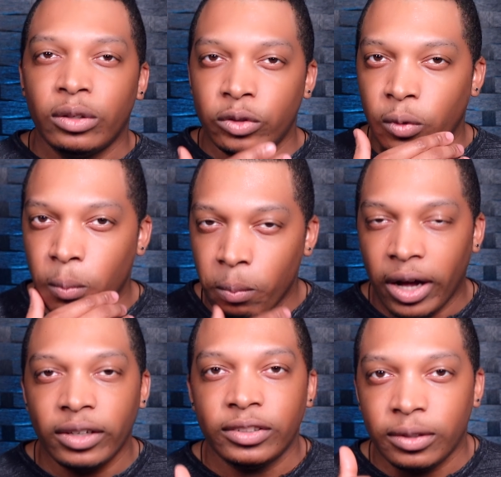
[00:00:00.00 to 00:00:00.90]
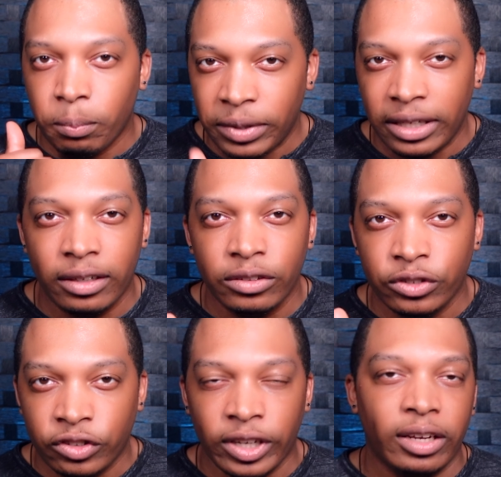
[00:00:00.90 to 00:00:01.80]
you must be
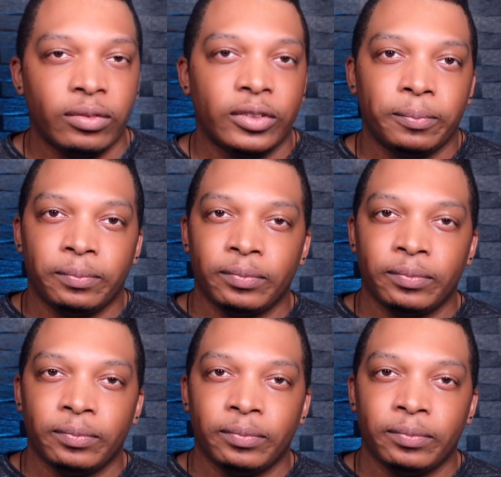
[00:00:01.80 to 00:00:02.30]
shaved.